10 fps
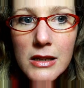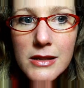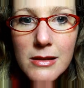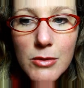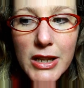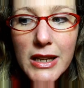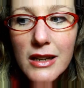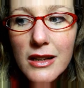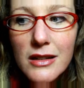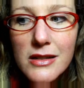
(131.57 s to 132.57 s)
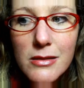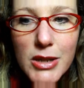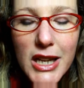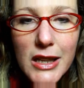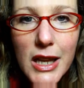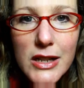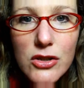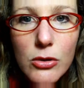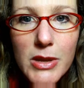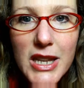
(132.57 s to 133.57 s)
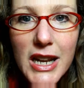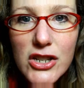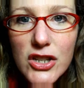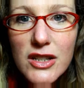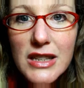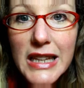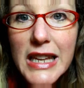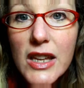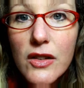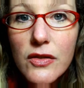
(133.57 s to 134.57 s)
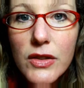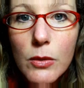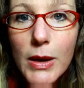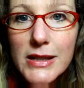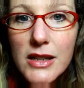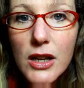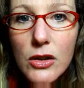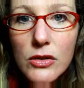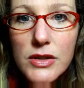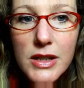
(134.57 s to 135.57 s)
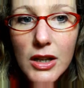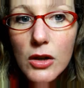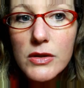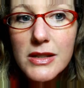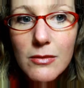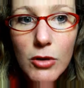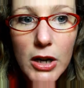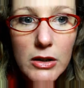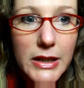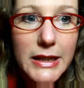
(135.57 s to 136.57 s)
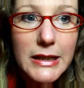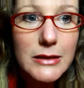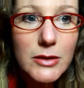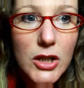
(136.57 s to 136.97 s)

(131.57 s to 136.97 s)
Somebody somebody online told me that I should leave the West Coast and go somewhere like